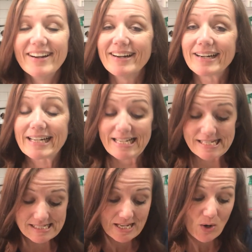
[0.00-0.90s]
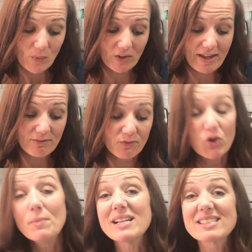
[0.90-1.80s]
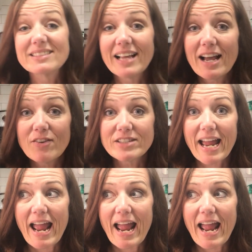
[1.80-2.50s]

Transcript: All right, guys, we only have a few minutes left,